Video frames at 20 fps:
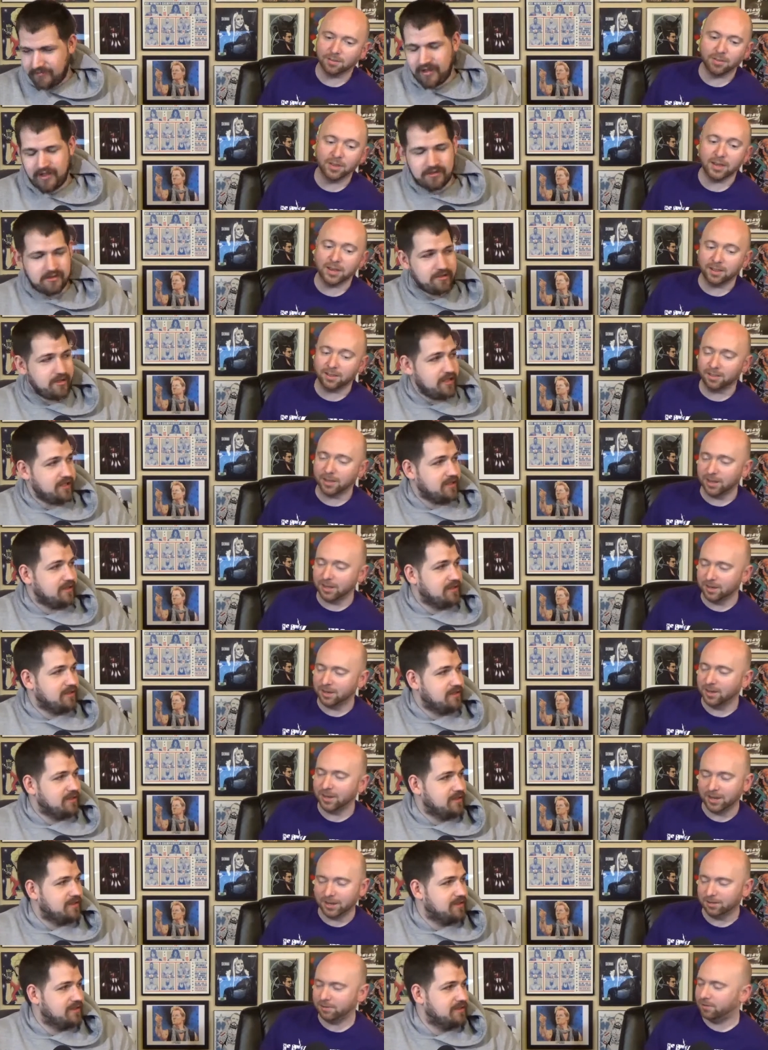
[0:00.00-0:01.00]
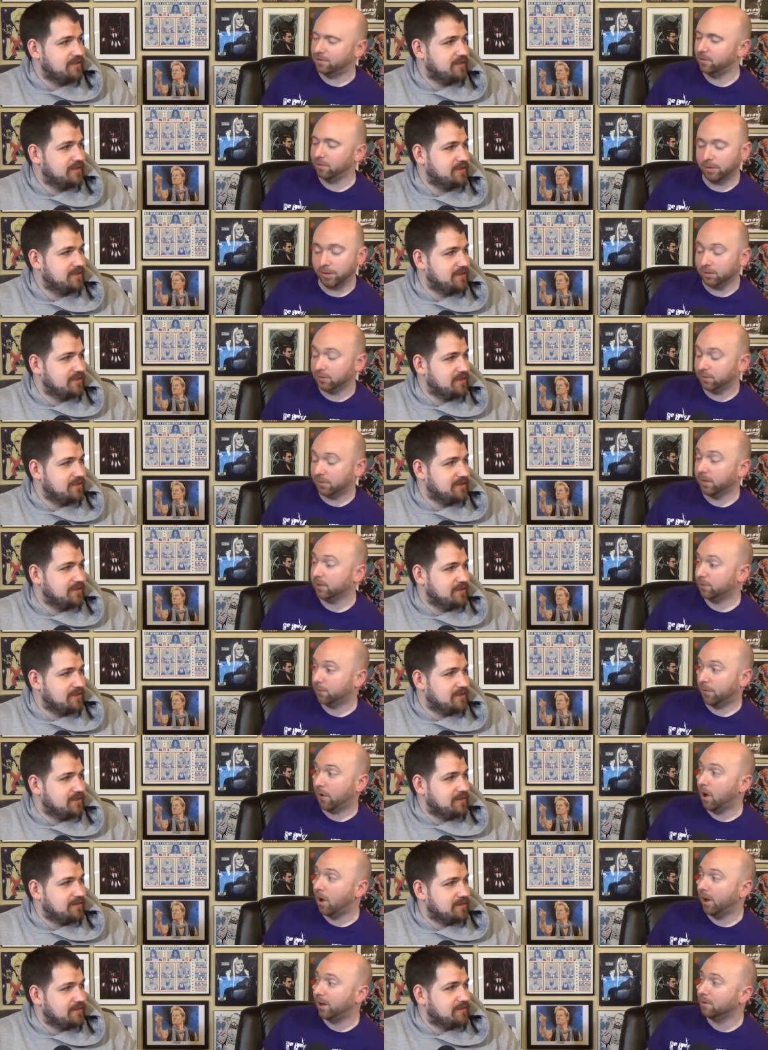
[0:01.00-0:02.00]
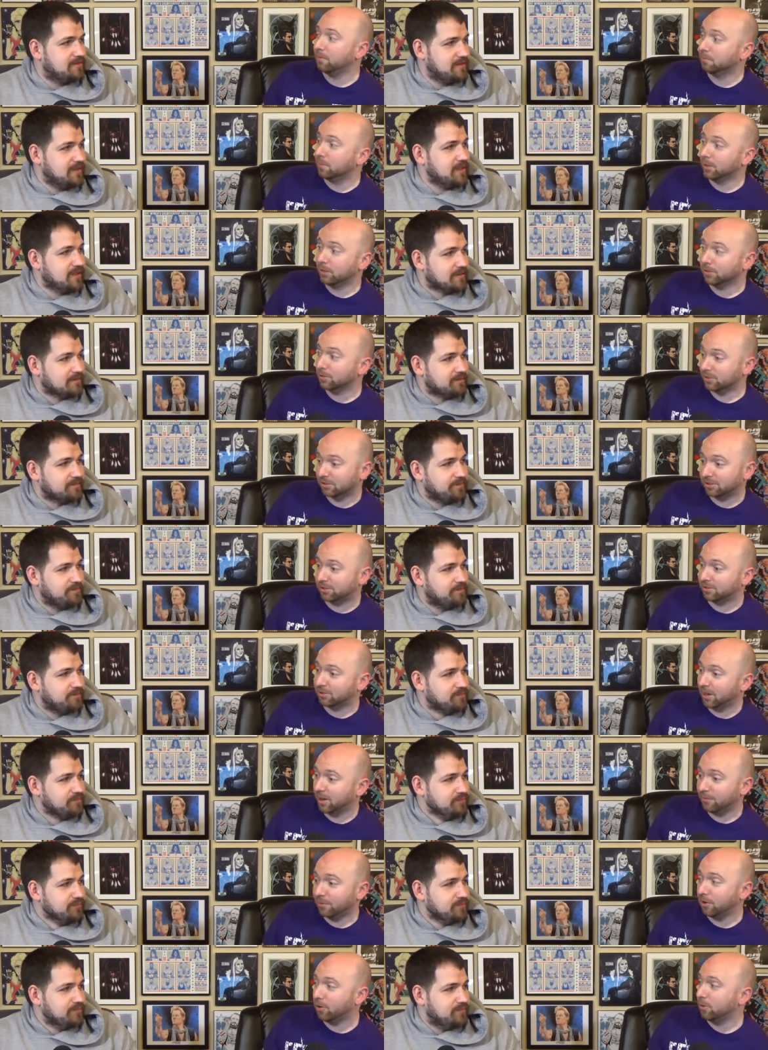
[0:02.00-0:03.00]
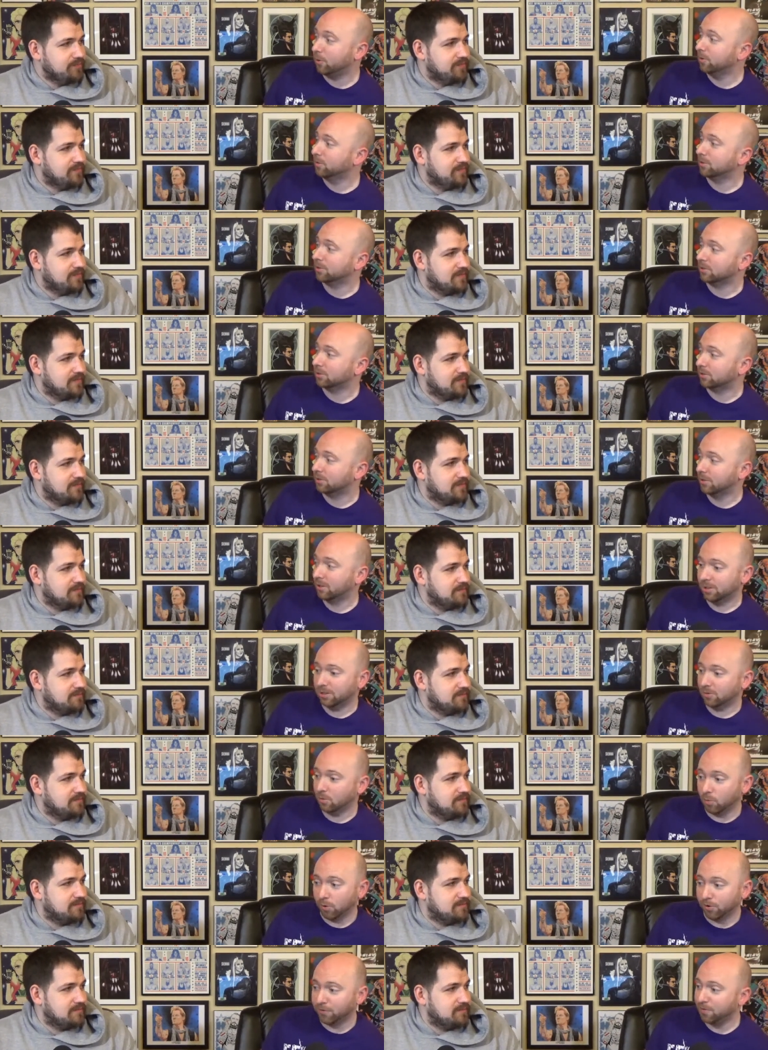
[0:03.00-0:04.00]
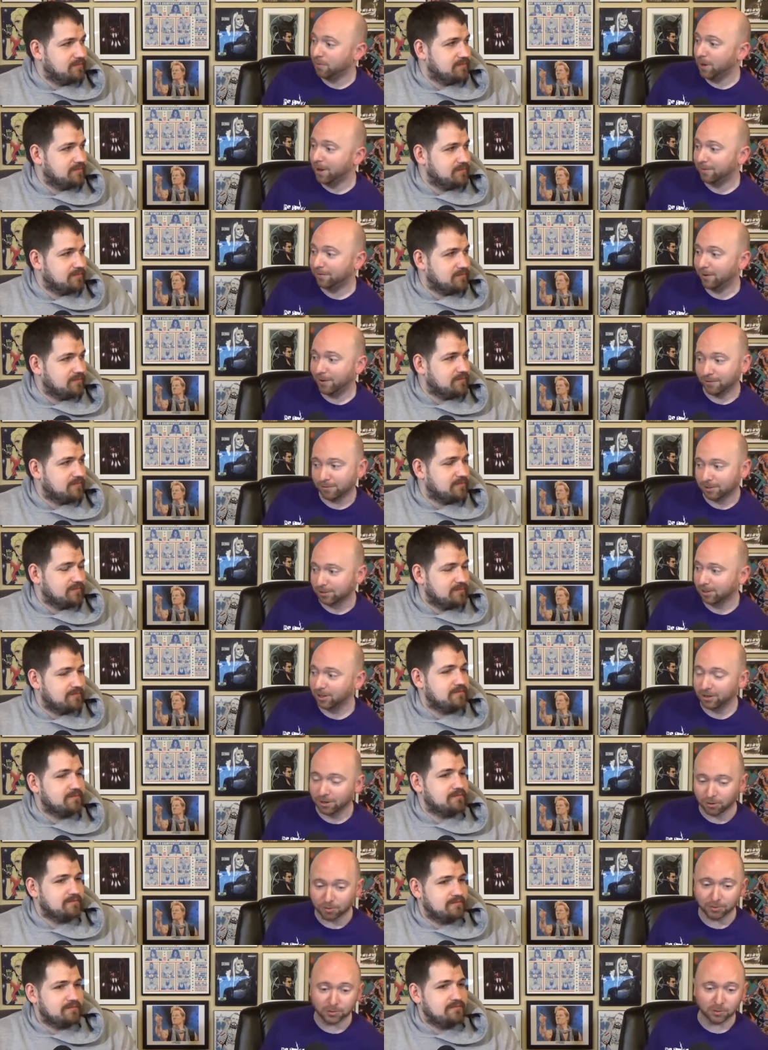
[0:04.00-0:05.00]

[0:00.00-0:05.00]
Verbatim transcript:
Speaker 1: match, they right? they need to. That's that's fine Yeah. because Kevin Owens is one of my favorites. I know